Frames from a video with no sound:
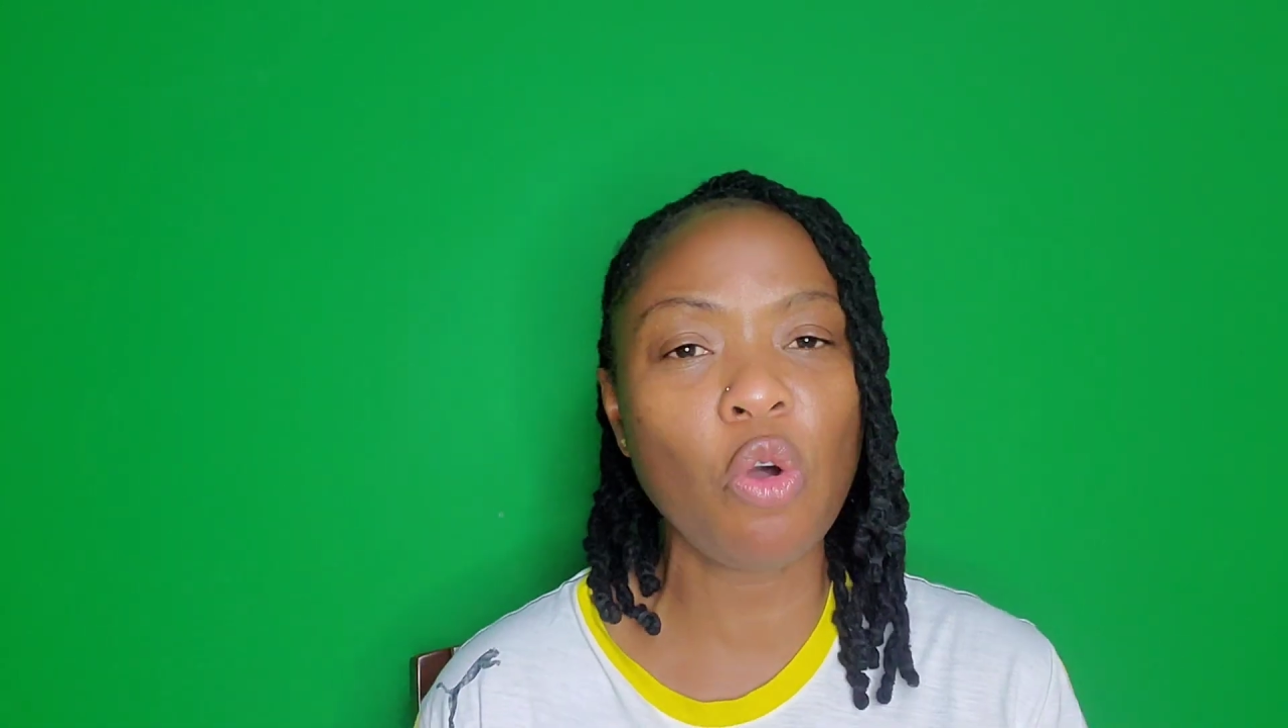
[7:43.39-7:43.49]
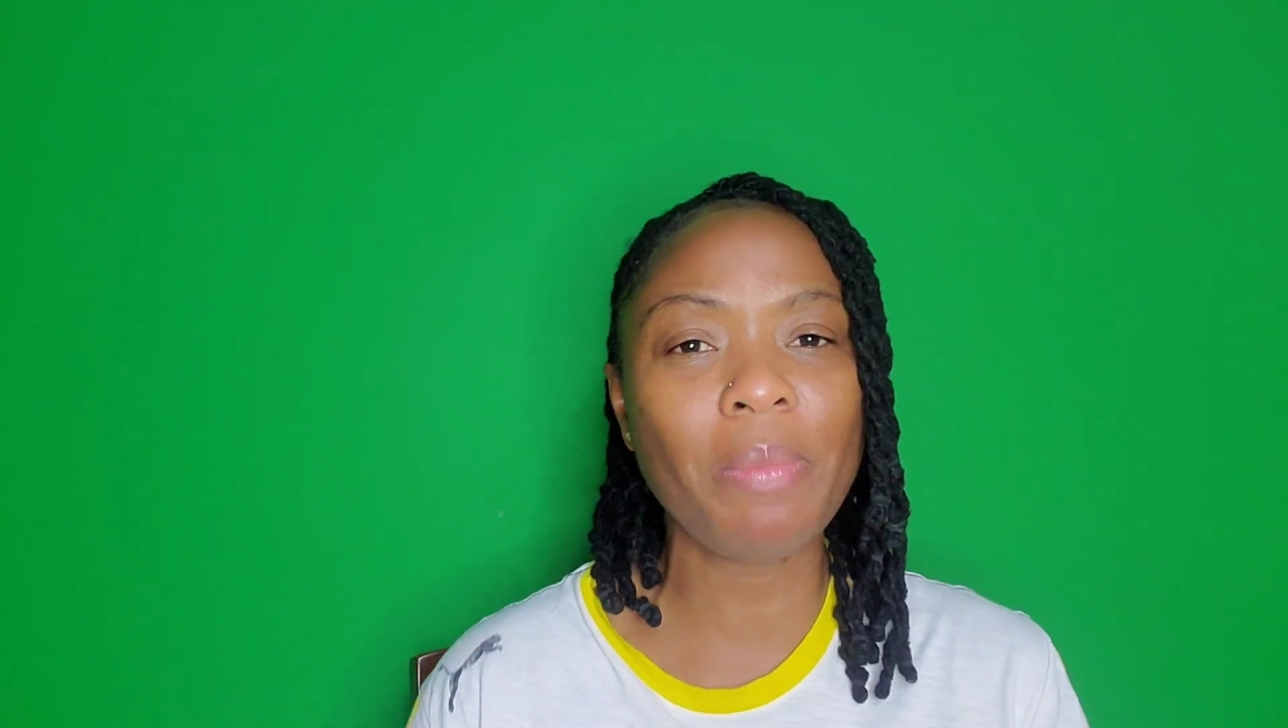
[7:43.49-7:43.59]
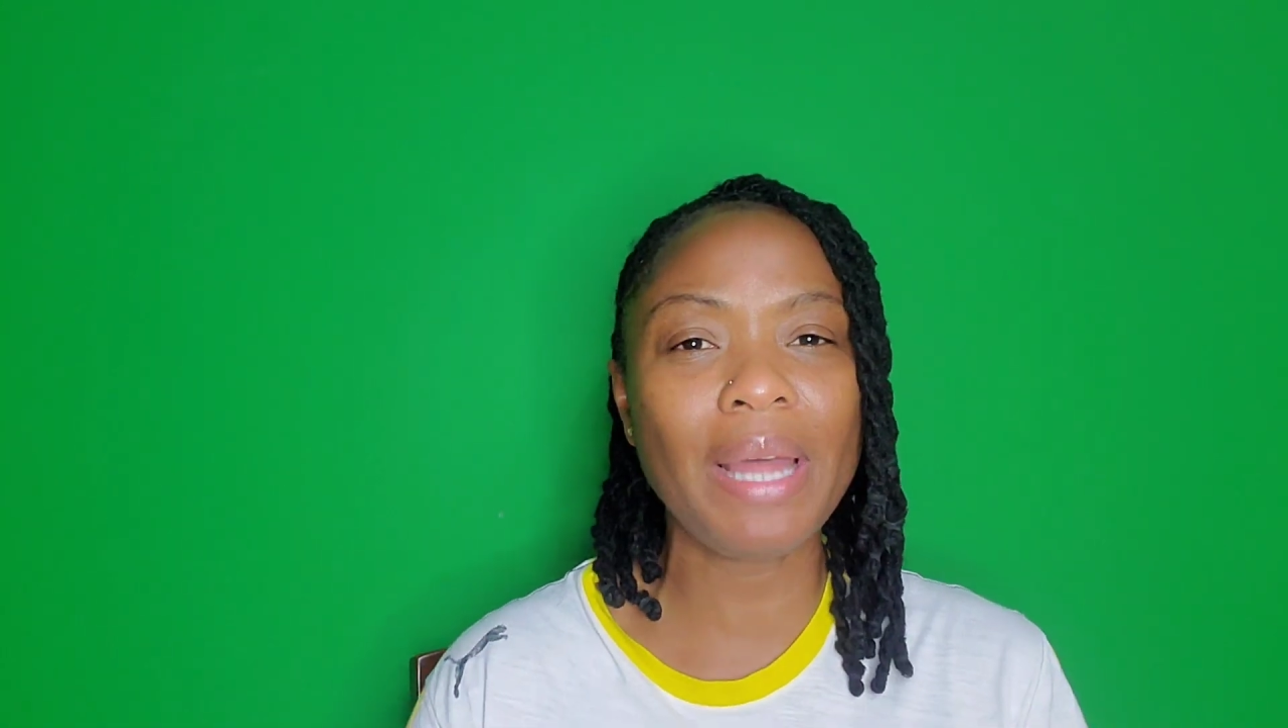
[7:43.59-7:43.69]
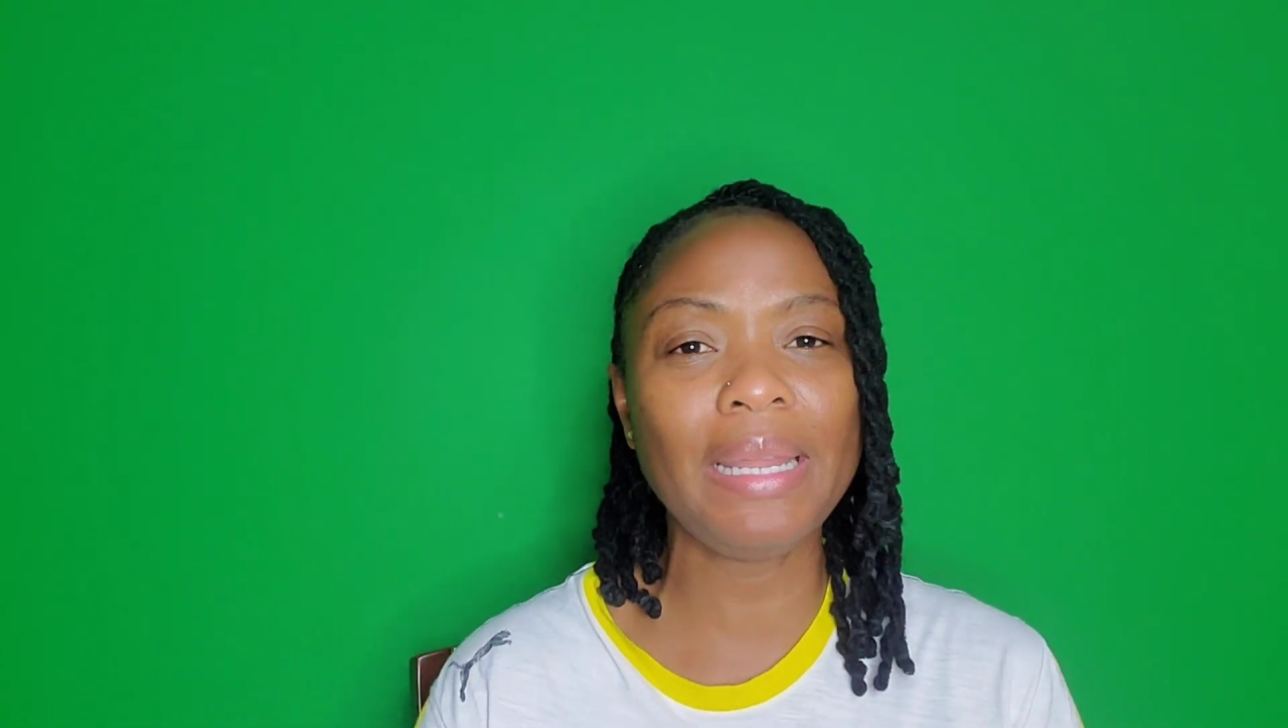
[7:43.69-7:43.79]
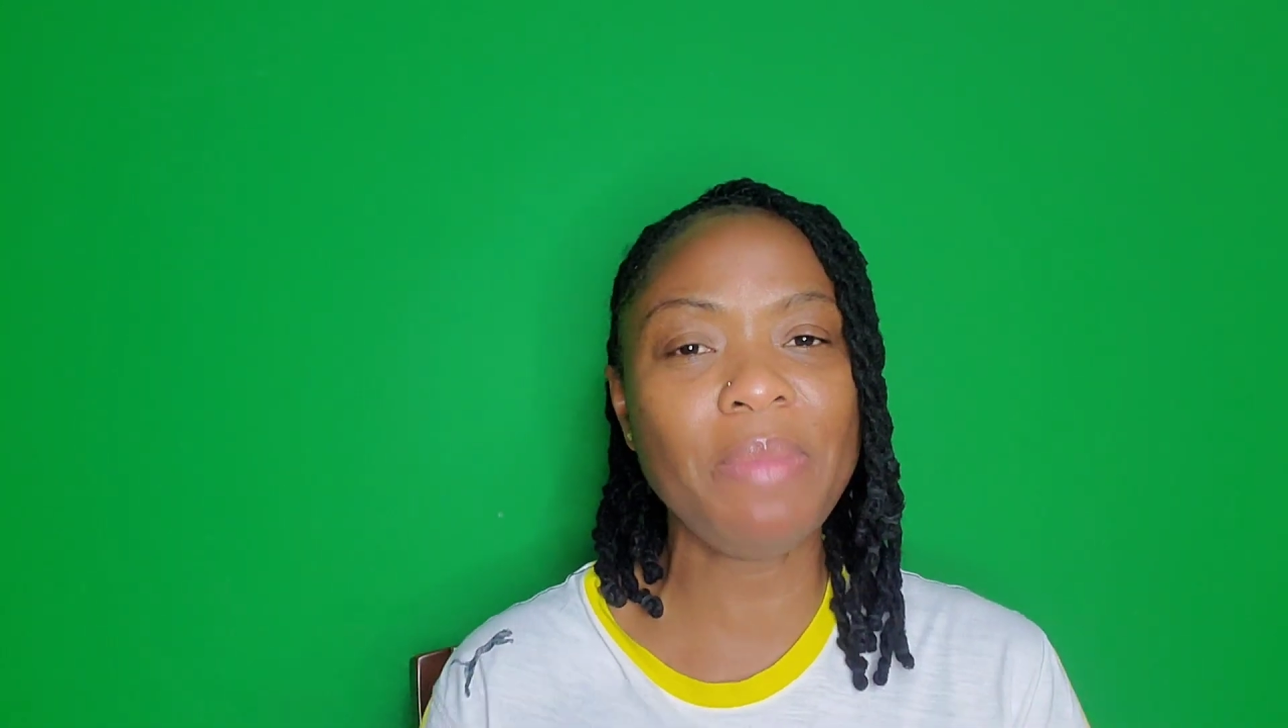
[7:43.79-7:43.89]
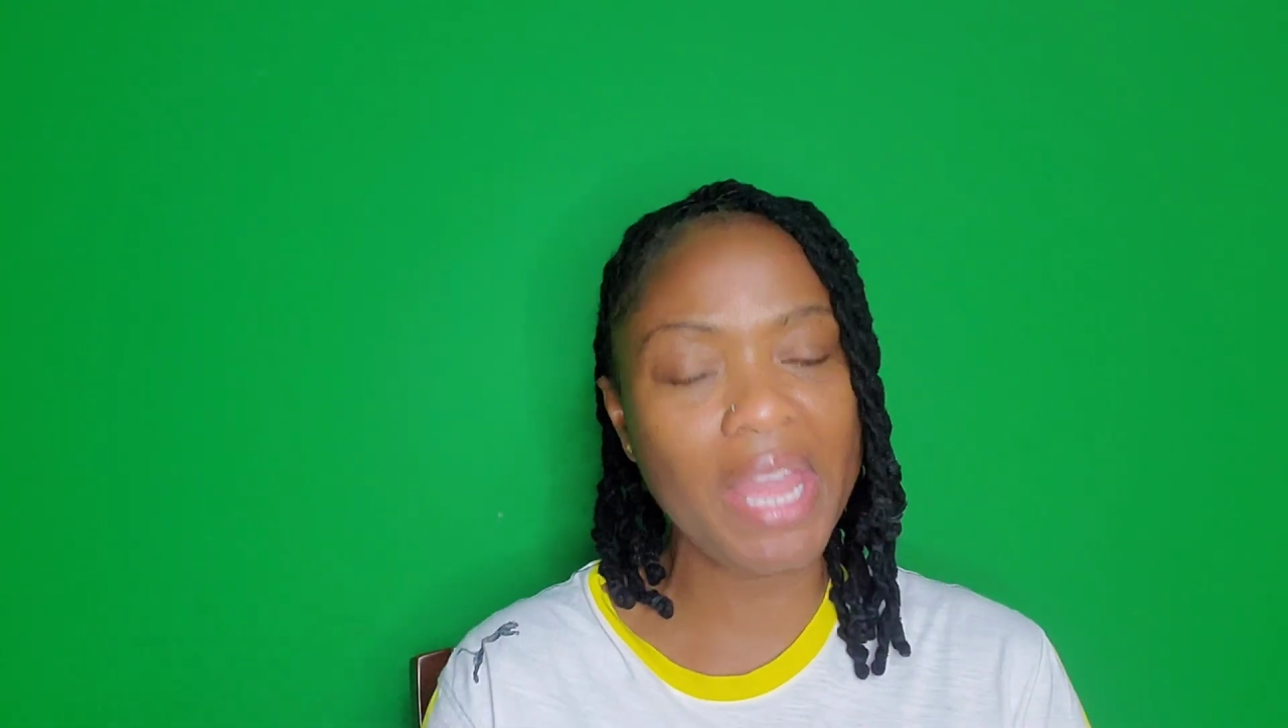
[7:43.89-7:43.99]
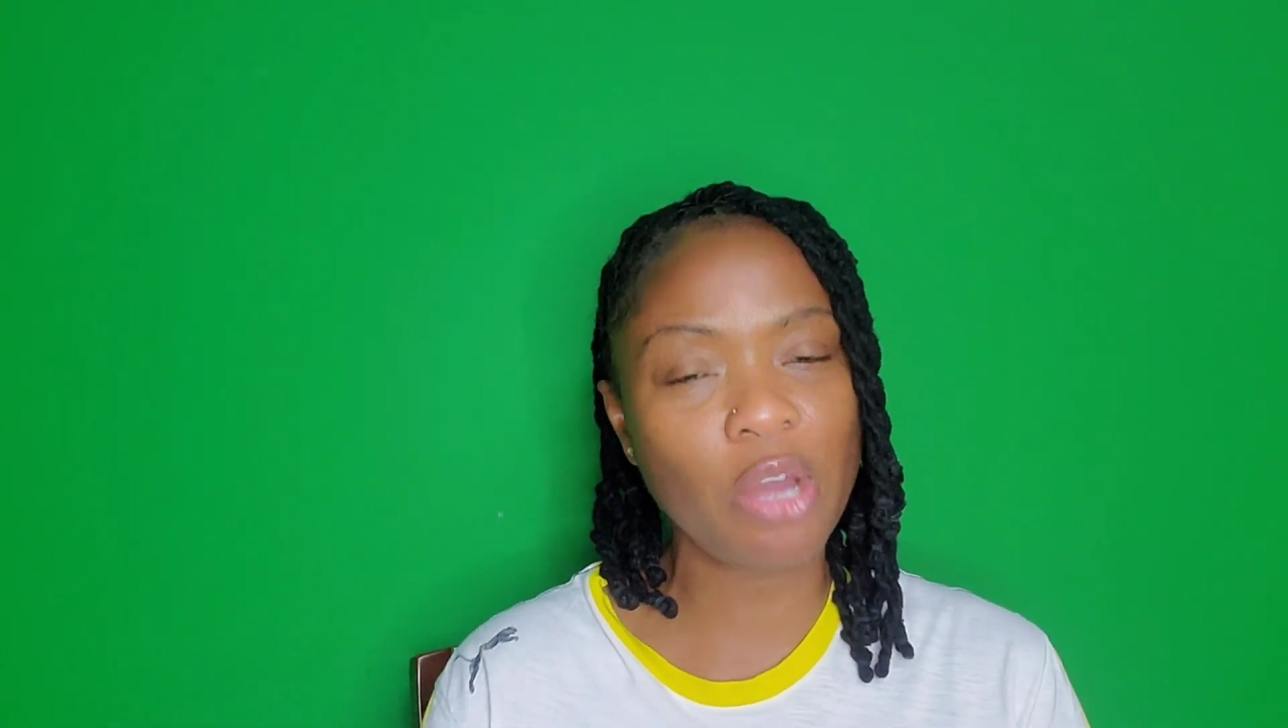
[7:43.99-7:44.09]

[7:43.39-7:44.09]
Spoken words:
Oma, let me